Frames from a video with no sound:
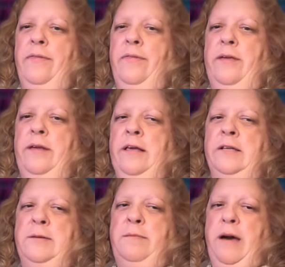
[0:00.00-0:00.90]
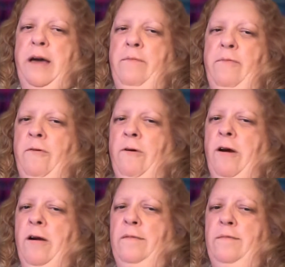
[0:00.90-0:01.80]
They need to buy
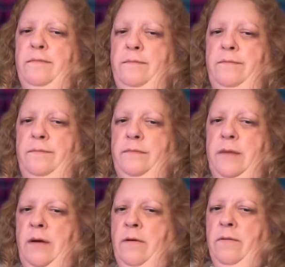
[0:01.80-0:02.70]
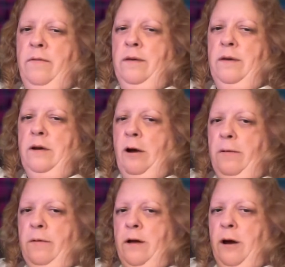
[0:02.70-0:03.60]
more, you know,
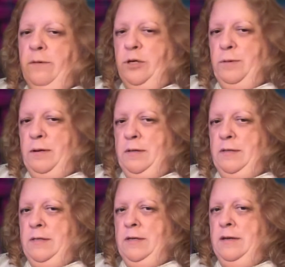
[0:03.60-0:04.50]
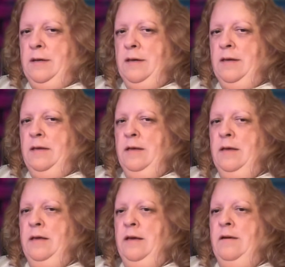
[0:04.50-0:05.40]
garbage bins
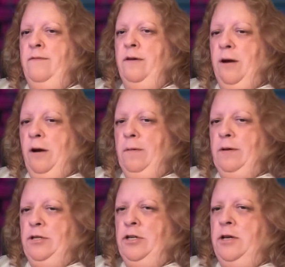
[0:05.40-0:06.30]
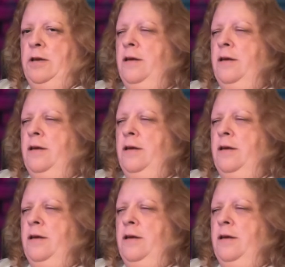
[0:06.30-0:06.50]
for the garbage.